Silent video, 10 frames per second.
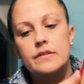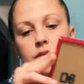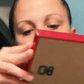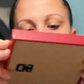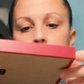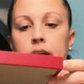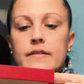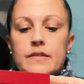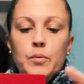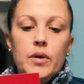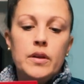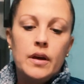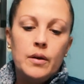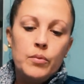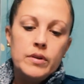The last one, I
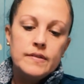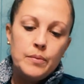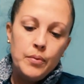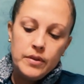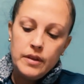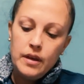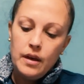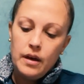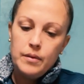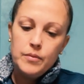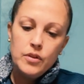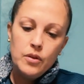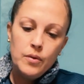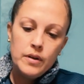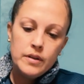wanted to put the glue
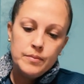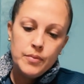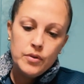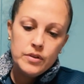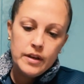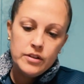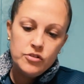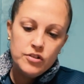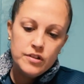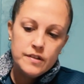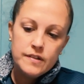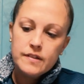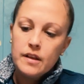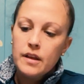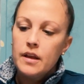on both edges
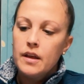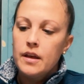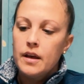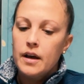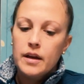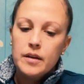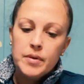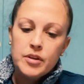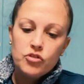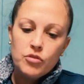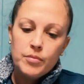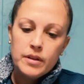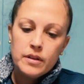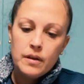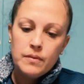and make sure my
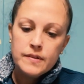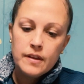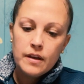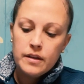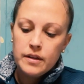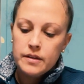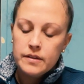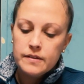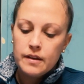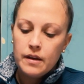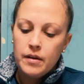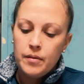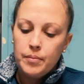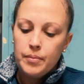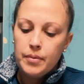love sign is up
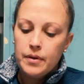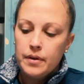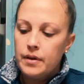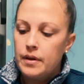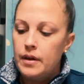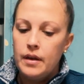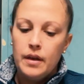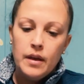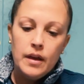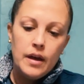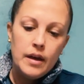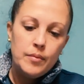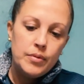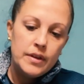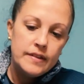and
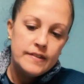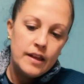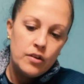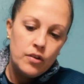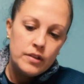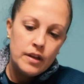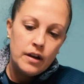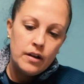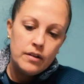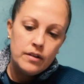place that on there.